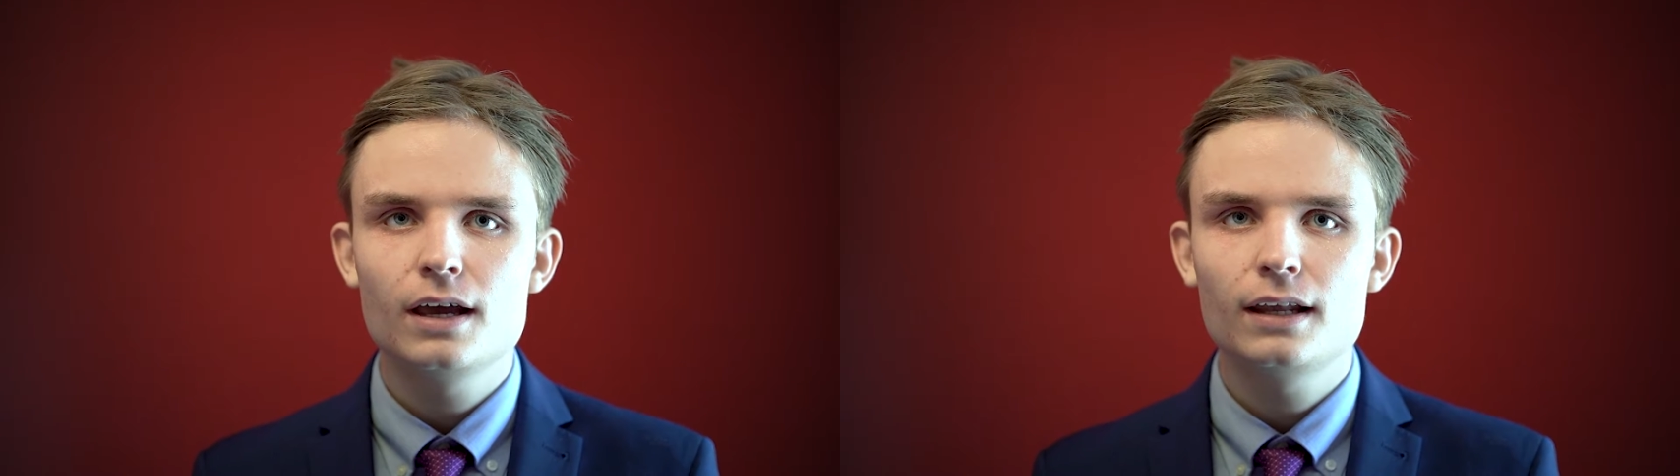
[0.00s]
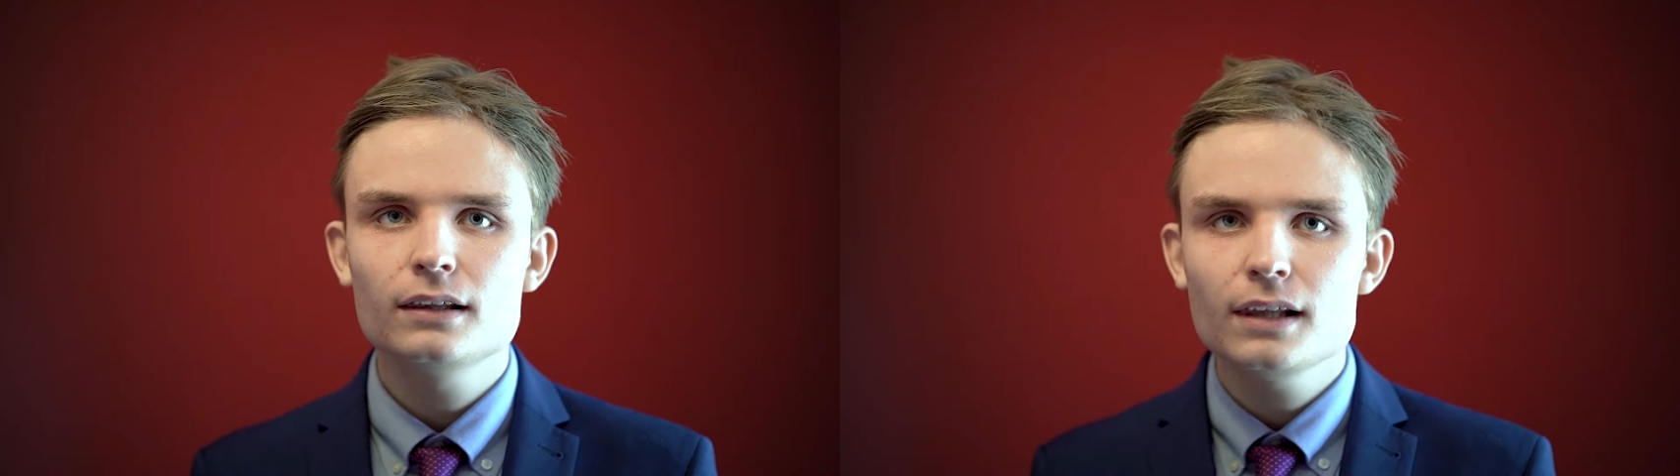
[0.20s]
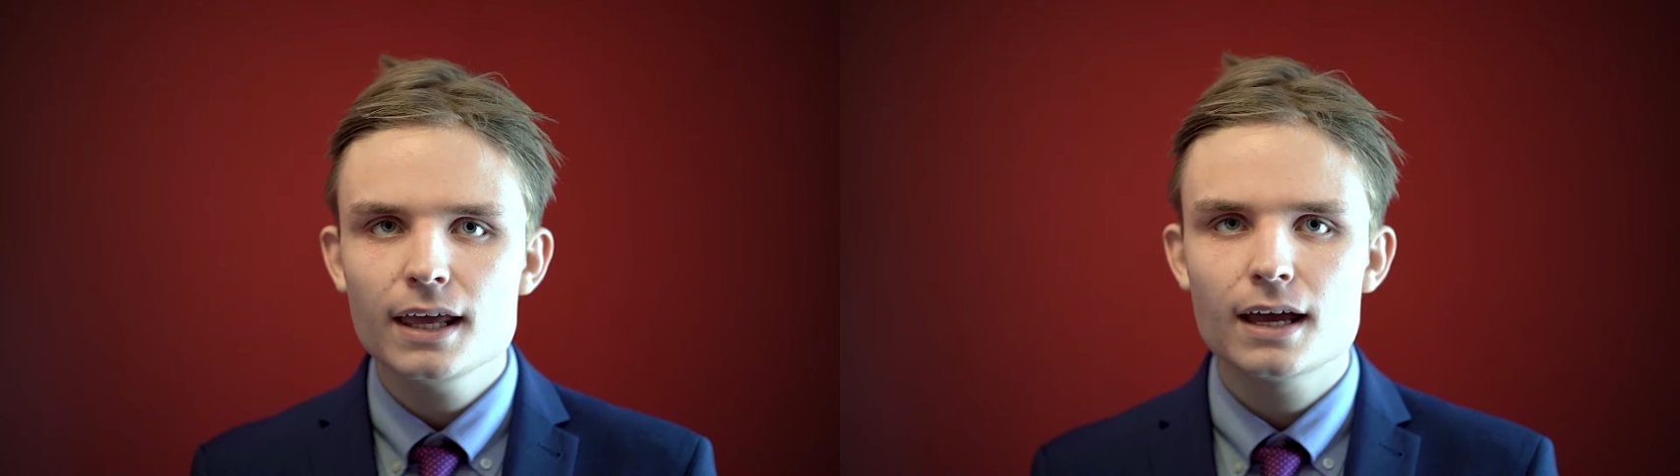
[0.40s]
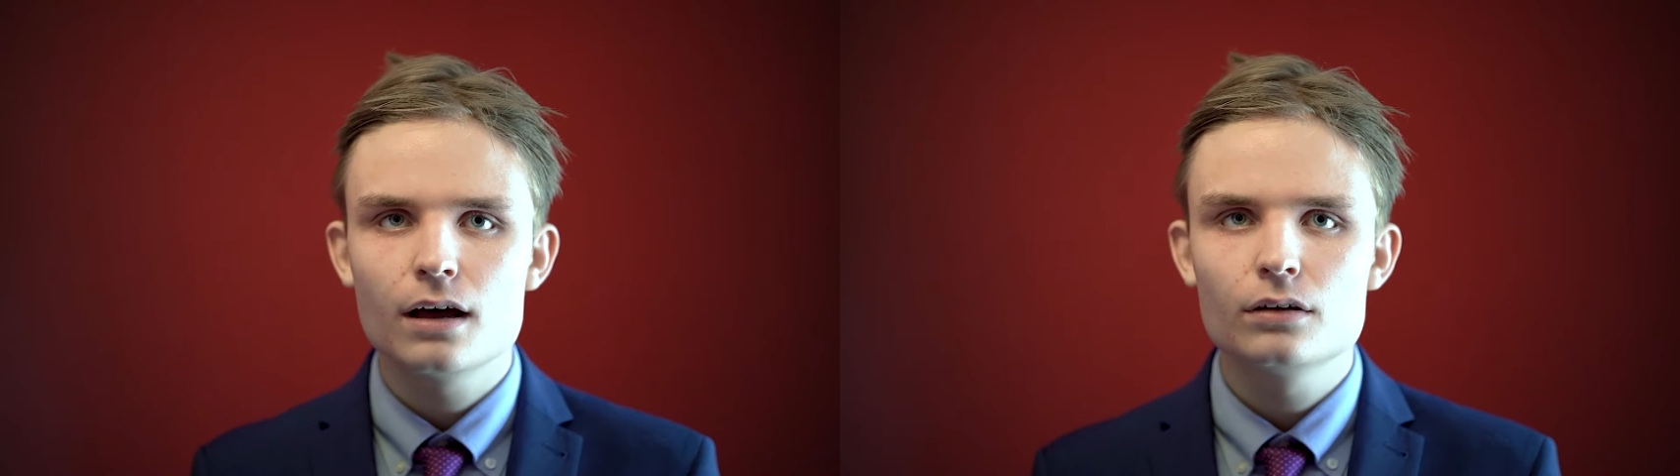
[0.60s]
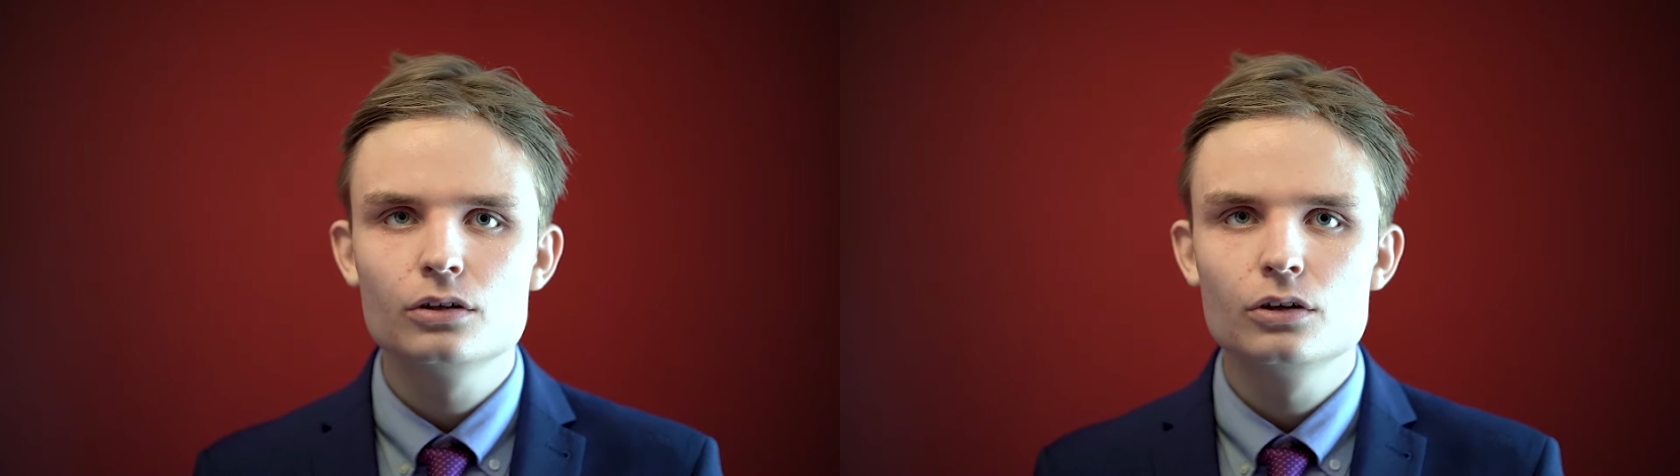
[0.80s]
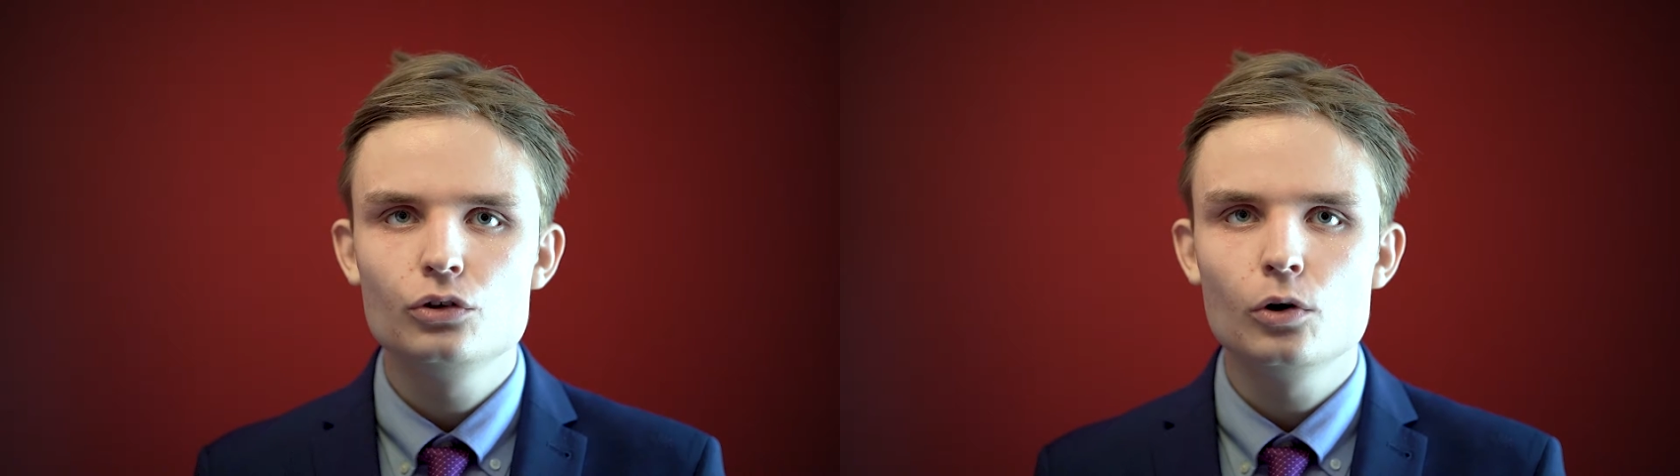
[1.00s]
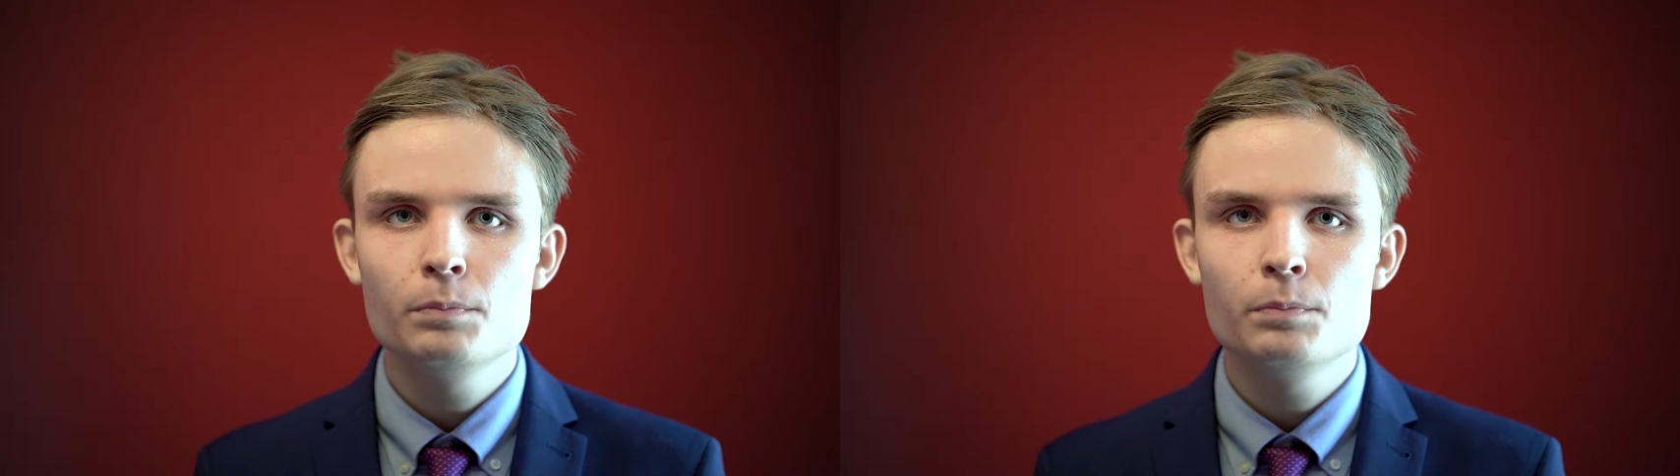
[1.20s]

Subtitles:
and lay out your